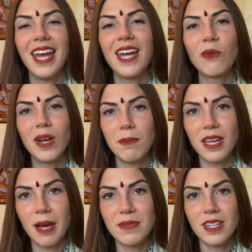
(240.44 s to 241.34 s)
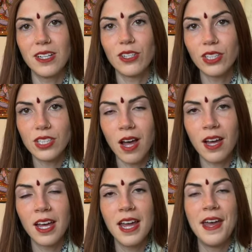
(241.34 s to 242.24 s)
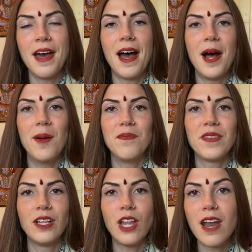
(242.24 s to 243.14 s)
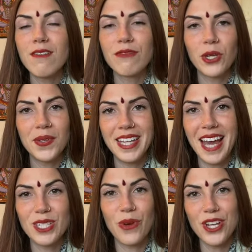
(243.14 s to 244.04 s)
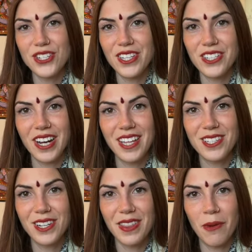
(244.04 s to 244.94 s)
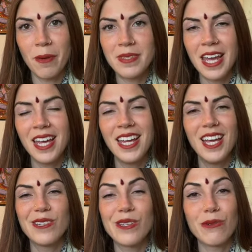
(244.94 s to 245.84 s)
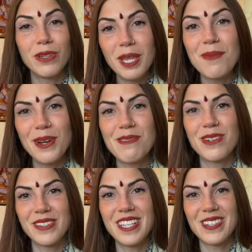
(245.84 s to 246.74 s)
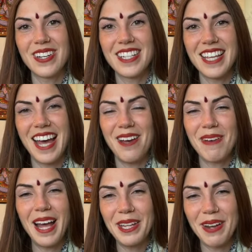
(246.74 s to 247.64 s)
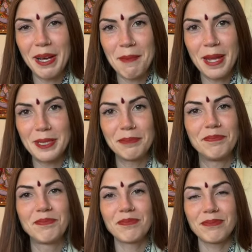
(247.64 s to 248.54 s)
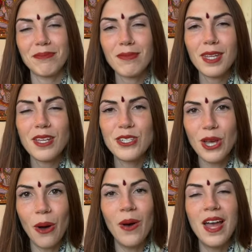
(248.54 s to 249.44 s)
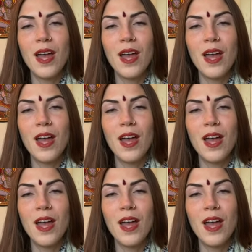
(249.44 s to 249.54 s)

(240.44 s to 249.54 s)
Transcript: and when it becomes an adult dog. Um, a lot of frequently asked questions are answered on that website, so it's a really beautiful resource. Um, highly recommend. So